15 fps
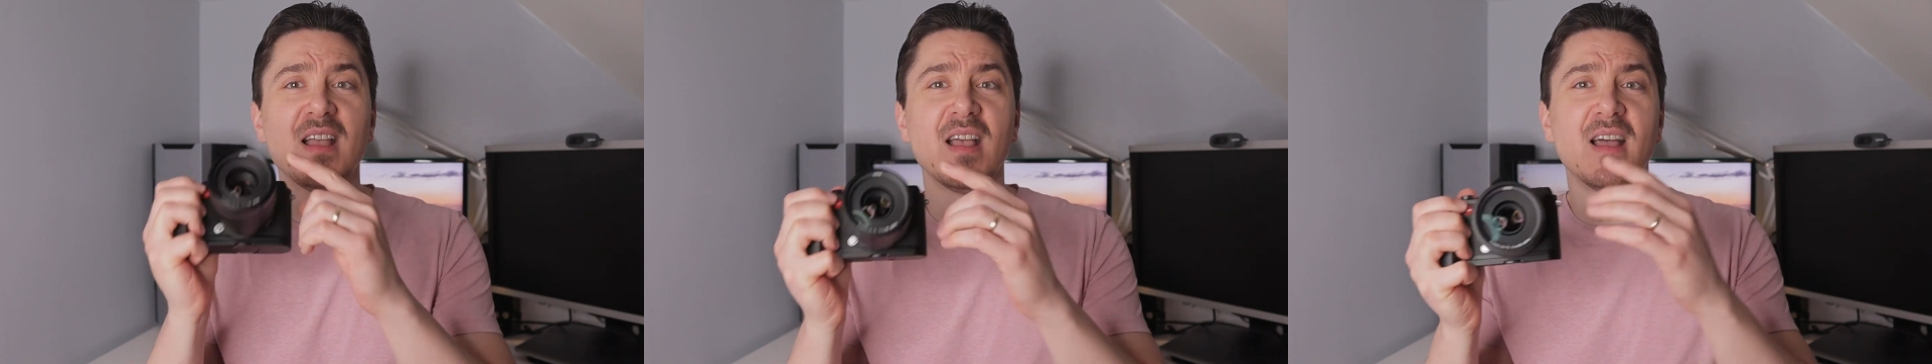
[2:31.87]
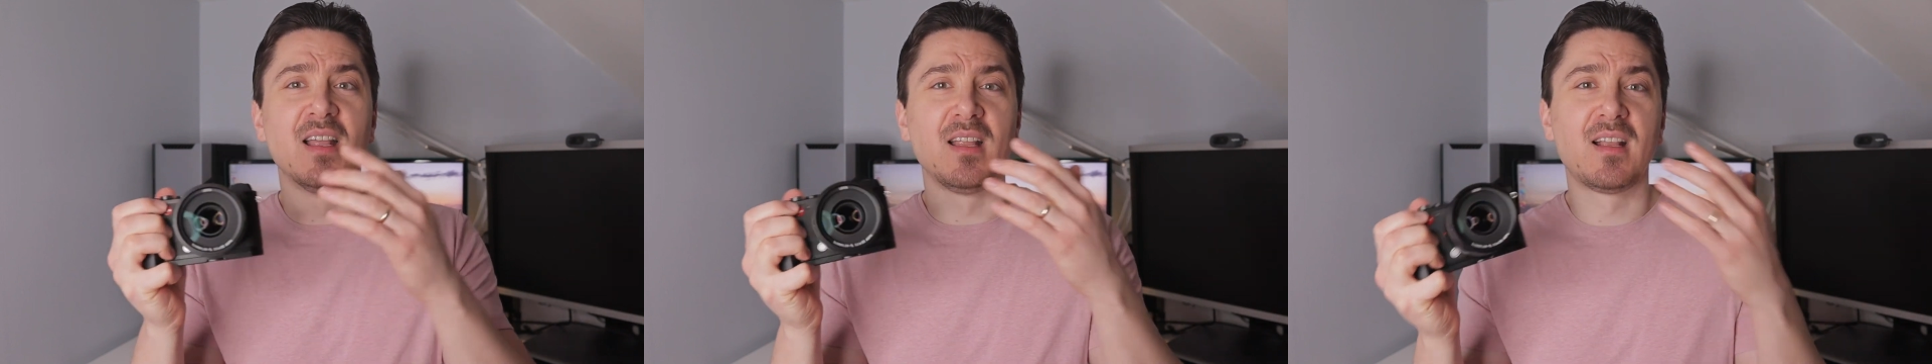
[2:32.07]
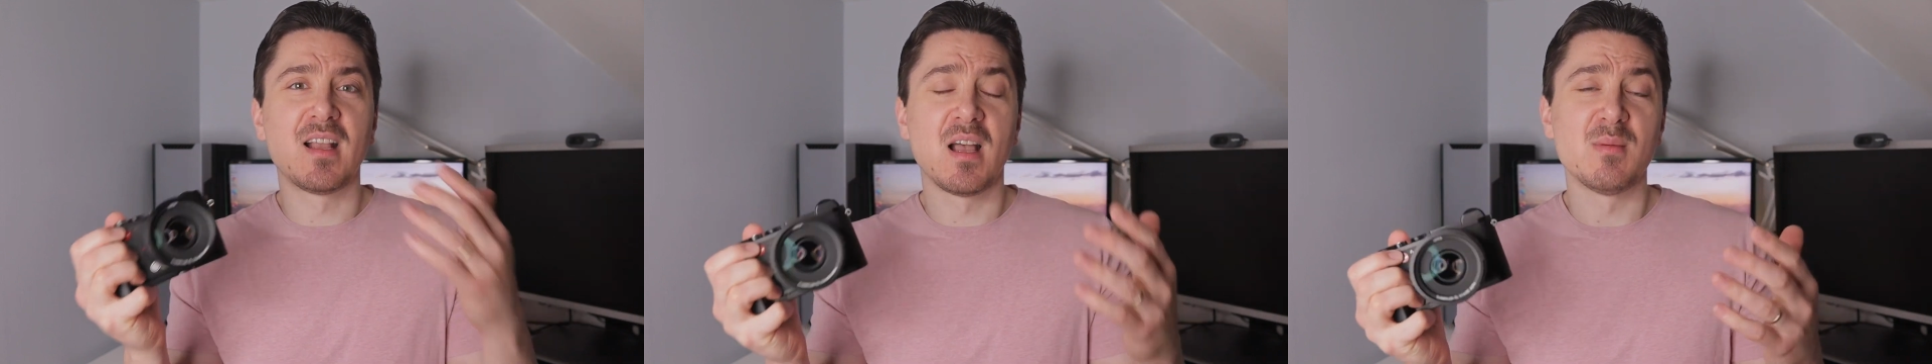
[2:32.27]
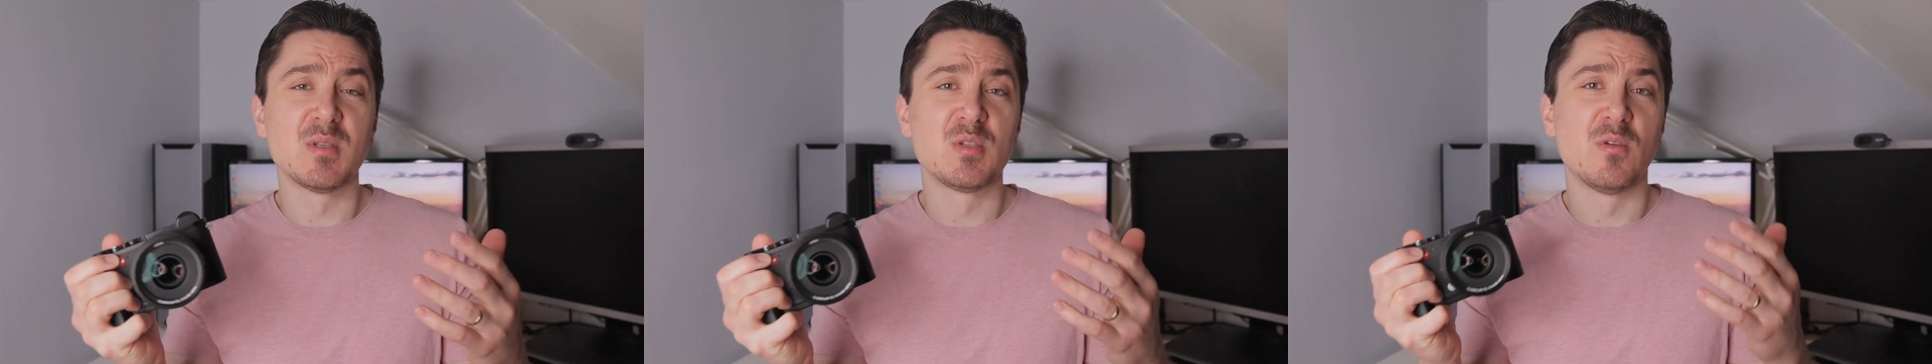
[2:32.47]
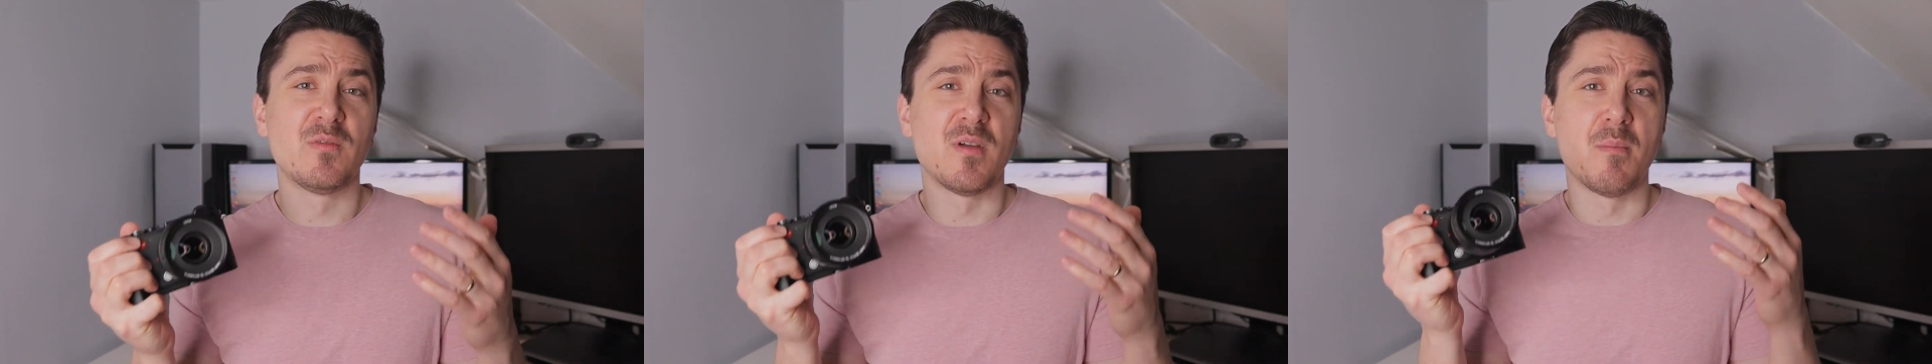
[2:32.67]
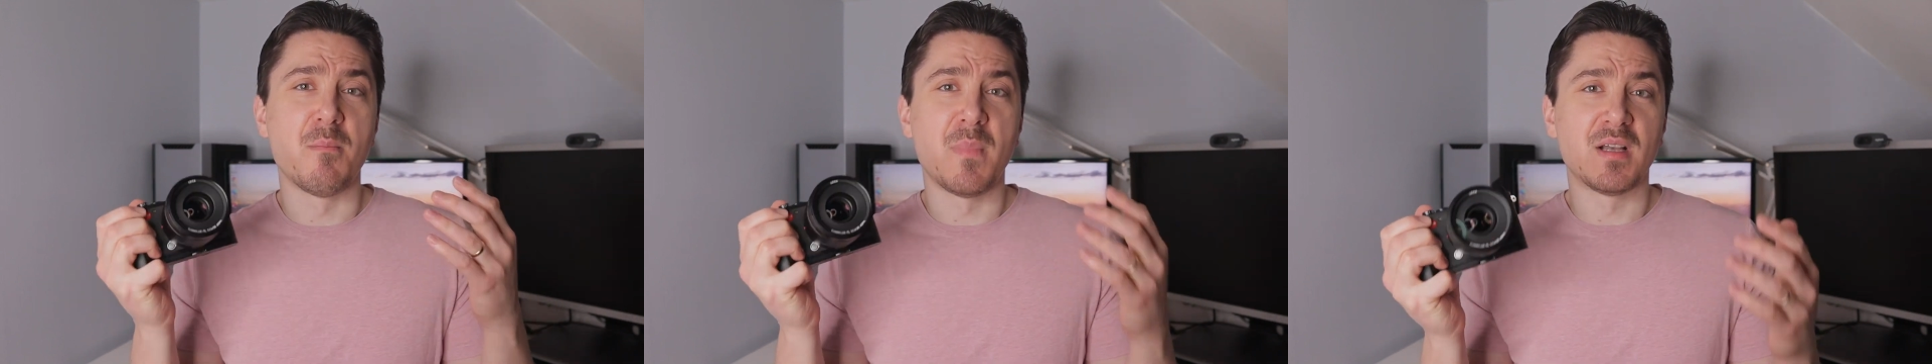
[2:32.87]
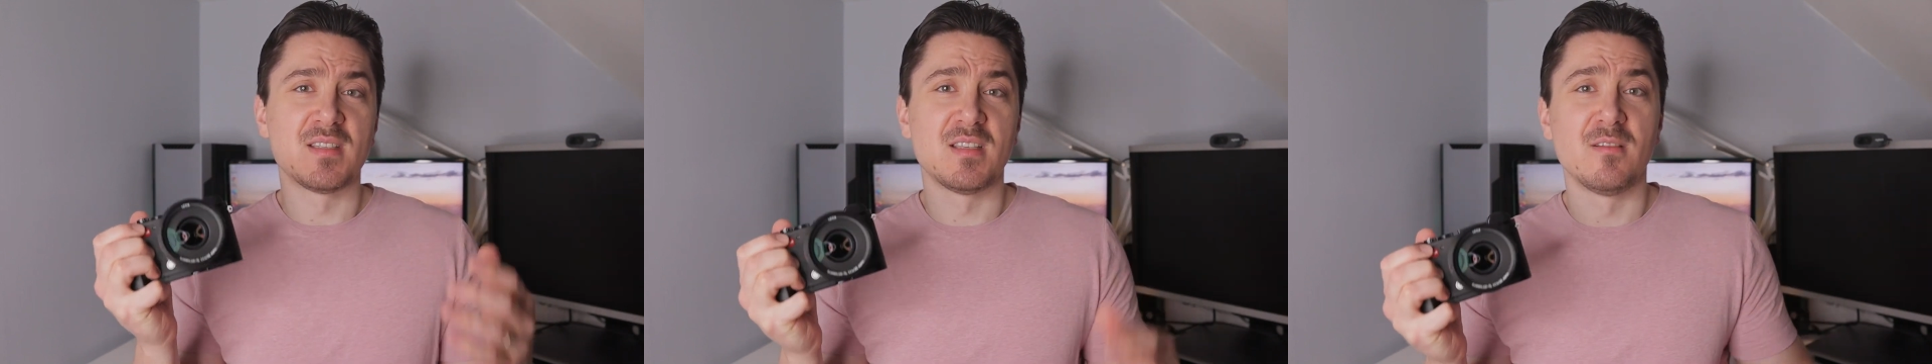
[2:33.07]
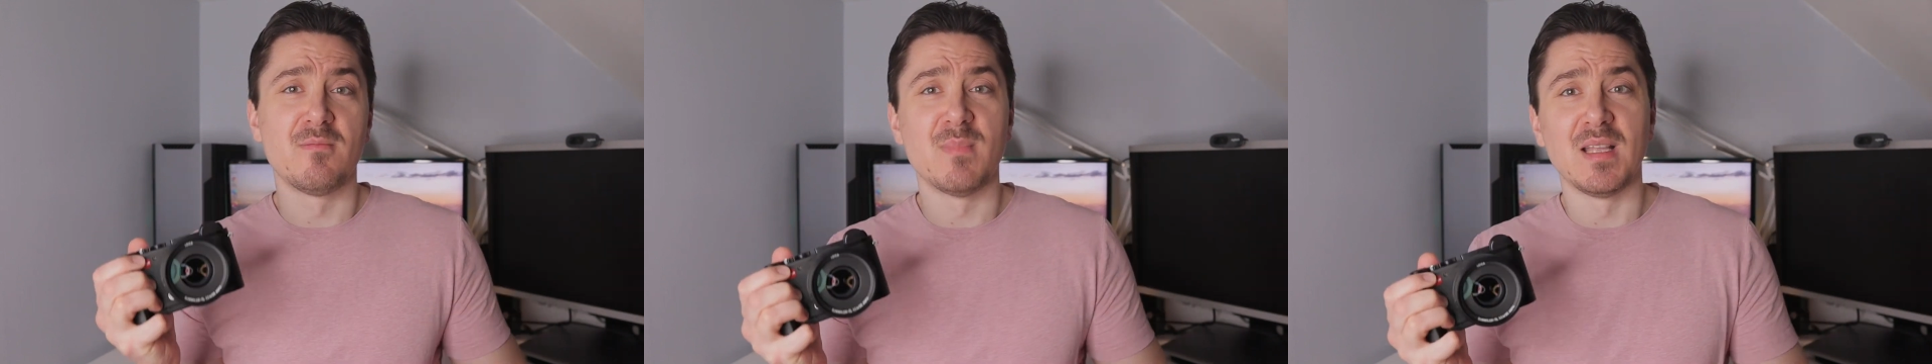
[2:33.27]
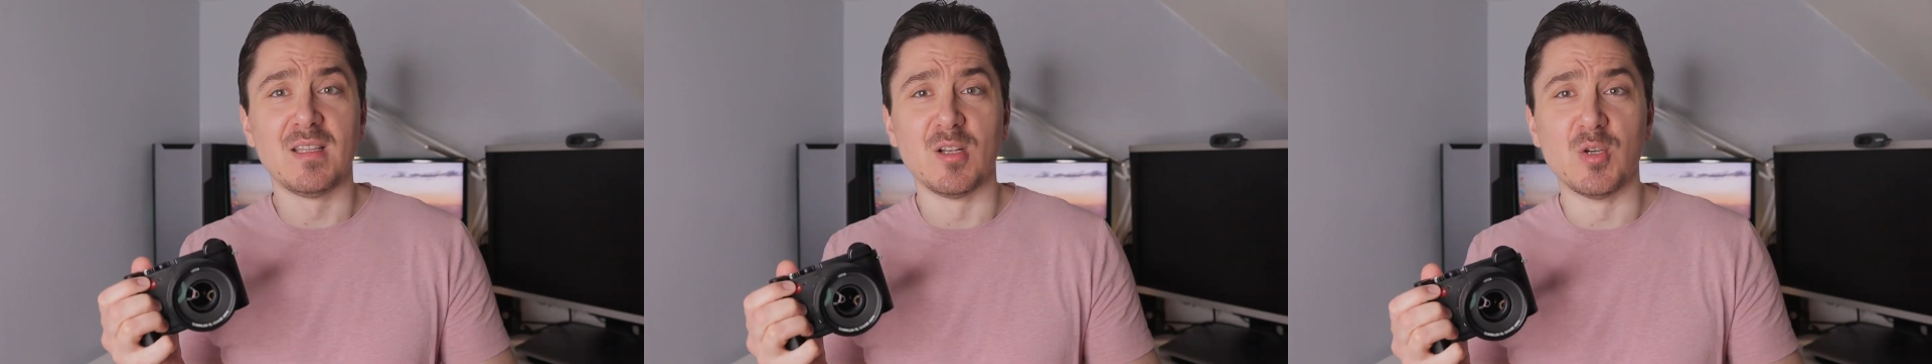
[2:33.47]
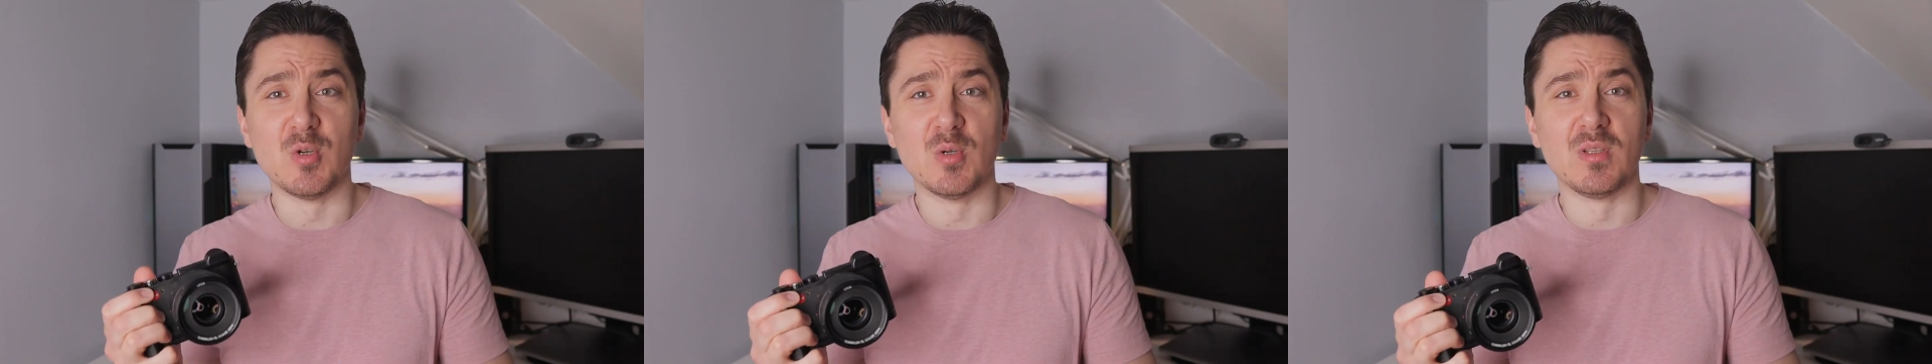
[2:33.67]
and it comes with a massive
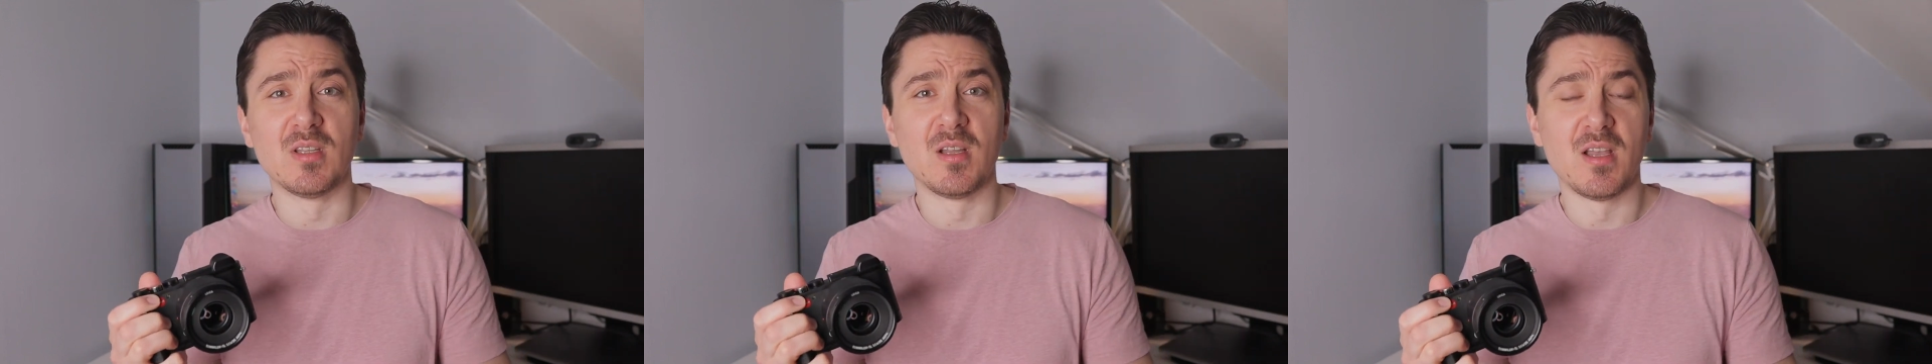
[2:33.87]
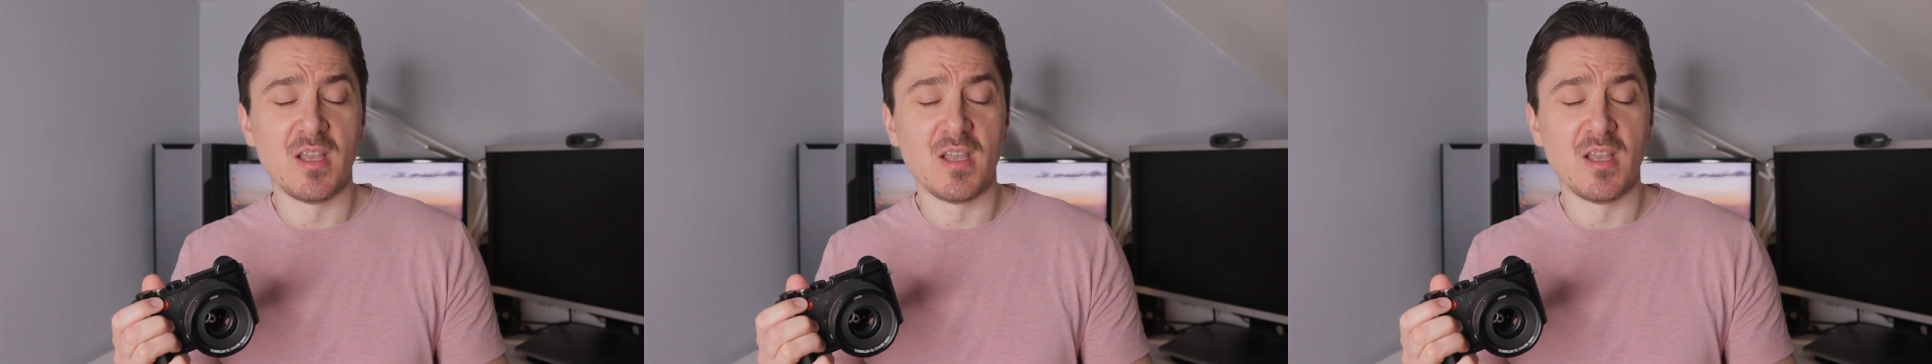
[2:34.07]
metal hood,